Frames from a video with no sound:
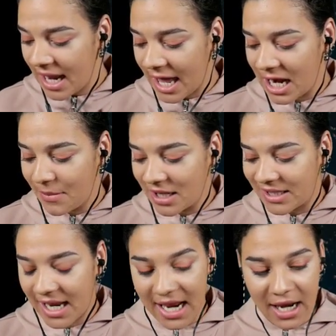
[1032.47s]
and I'm going to
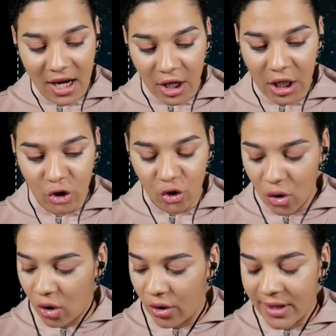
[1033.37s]
say
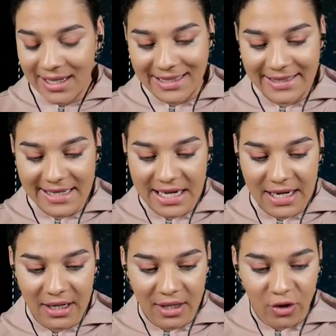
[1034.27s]
Control
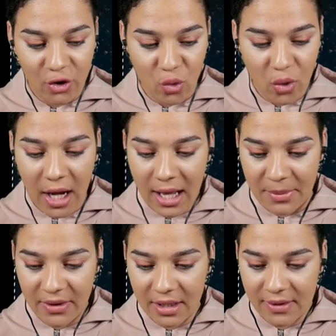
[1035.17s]
C to
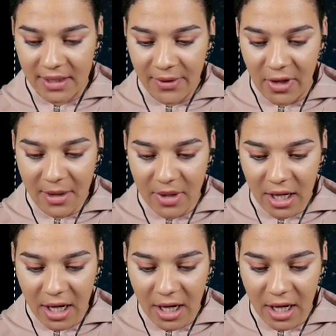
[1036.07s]
copy this. And then I'm going to